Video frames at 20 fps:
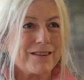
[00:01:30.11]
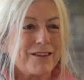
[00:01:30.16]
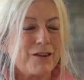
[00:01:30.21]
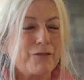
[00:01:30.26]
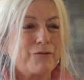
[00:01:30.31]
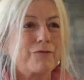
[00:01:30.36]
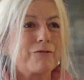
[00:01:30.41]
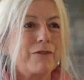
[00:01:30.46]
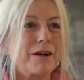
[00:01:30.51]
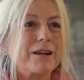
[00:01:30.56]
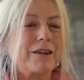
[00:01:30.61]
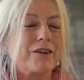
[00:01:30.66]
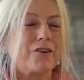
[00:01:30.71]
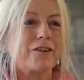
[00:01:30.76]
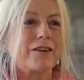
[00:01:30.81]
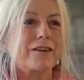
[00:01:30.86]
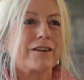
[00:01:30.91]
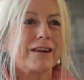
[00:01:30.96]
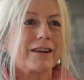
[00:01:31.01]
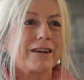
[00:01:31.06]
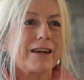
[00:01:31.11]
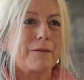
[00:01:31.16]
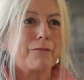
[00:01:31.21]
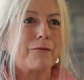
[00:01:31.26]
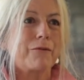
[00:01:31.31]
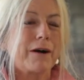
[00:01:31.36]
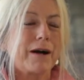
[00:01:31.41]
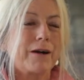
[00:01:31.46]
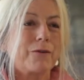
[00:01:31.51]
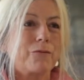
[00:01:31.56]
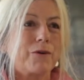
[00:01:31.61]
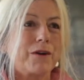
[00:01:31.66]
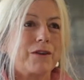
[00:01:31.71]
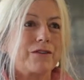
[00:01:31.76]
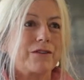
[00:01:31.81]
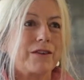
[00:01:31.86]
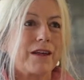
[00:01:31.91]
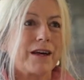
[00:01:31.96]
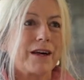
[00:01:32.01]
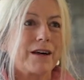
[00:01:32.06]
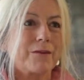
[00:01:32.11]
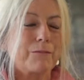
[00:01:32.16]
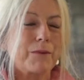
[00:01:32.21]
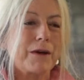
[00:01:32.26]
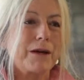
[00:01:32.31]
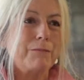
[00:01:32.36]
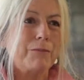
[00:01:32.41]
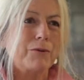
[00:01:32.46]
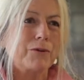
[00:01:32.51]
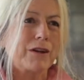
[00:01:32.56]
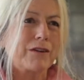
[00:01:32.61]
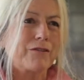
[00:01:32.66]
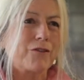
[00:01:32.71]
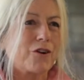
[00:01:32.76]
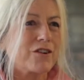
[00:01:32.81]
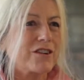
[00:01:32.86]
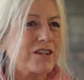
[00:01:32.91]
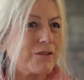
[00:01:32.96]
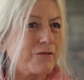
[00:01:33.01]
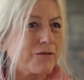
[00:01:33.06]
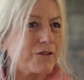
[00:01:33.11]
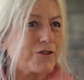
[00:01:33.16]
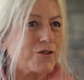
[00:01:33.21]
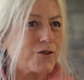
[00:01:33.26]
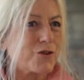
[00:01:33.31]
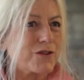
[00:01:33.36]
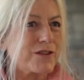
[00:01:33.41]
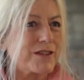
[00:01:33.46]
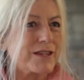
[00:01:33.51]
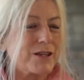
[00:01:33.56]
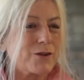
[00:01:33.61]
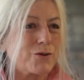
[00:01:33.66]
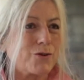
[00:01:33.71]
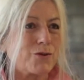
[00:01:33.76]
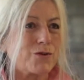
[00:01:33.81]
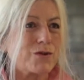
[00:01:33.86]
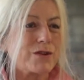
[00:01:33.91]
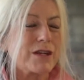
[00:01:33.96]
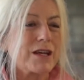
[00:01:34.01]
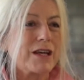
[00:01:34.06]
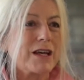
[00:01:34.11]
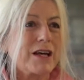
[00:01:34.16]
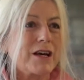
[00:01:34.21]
You've really got to collaborate with people that have got different sort of skills